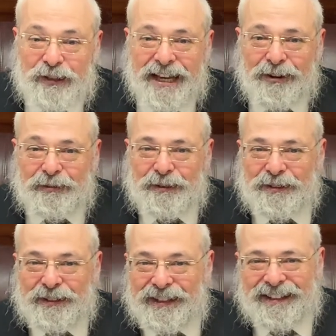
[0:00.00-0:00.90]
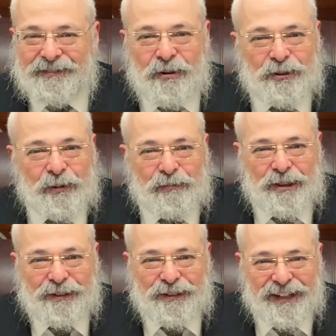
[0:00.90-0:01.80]
out with it. He walked away with
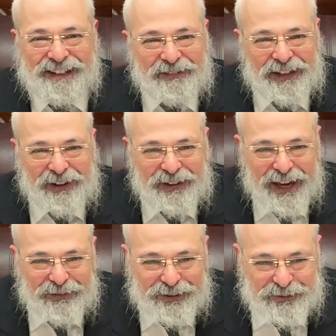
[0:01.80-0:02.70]
it, and he never gave it.